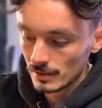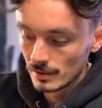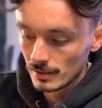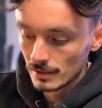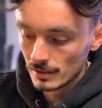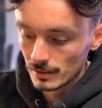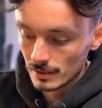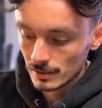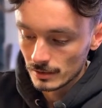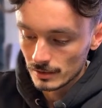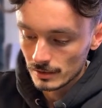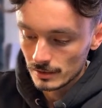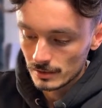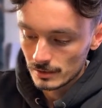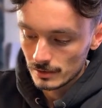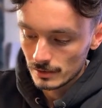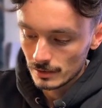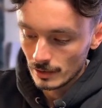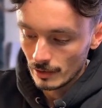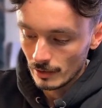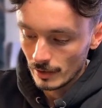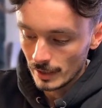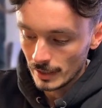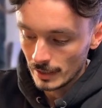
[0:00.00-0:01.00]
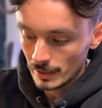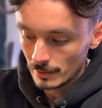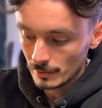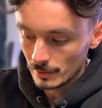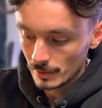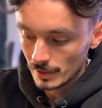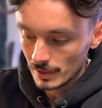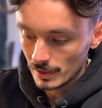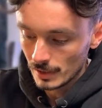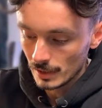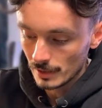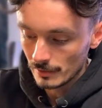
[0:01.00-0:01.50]
because you know I
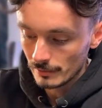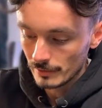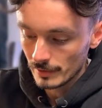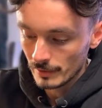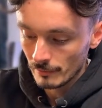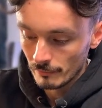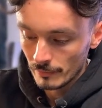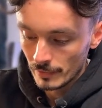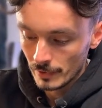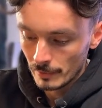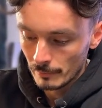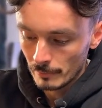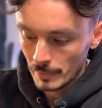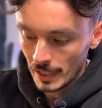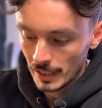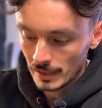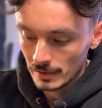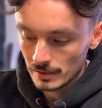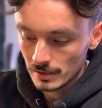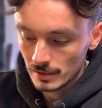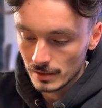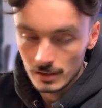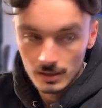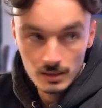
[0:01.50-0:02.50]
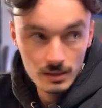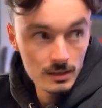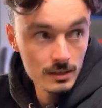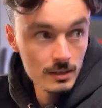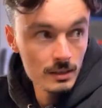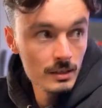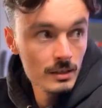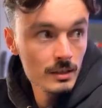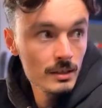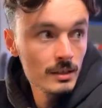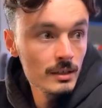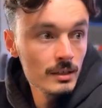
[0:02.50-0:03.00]
equally love Infinite Painter.
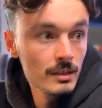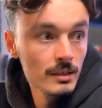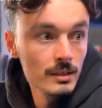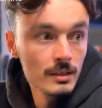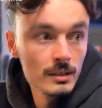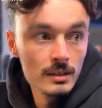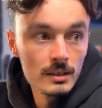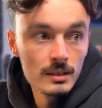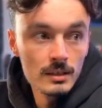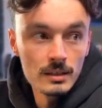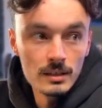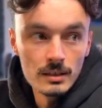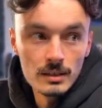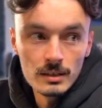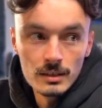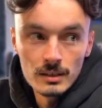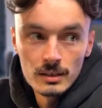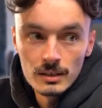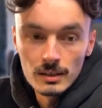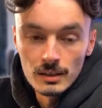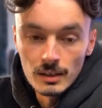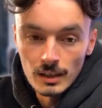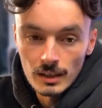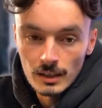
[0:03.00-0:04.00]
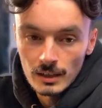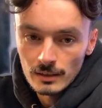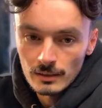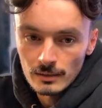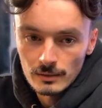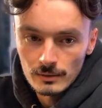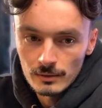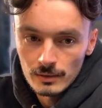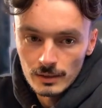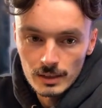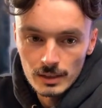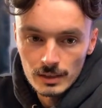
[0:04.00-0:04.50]
Like
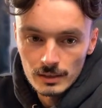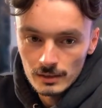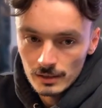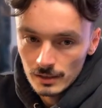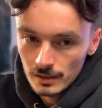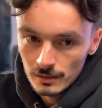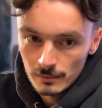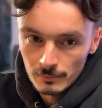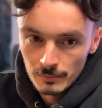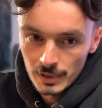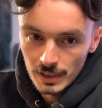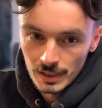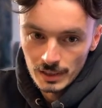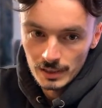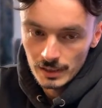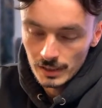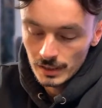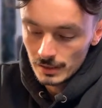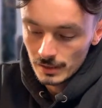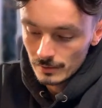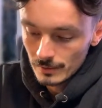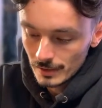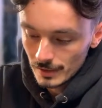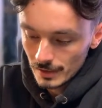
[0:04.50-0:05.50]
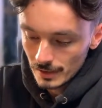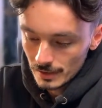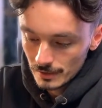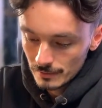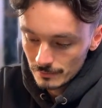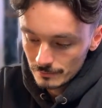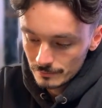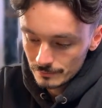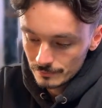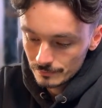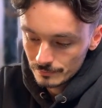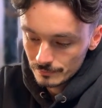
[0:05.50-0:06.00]
equally, like completely equally.
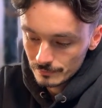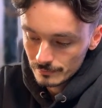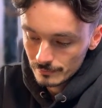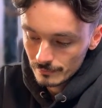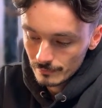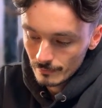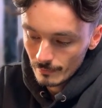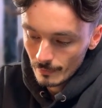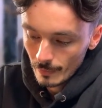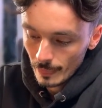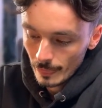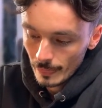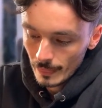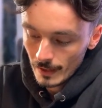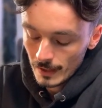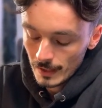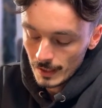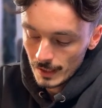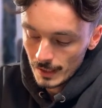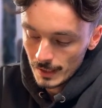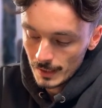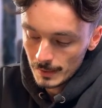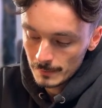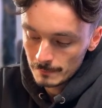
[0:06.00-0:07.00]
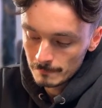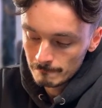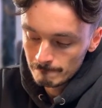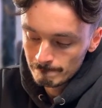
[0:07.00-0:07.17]
I'm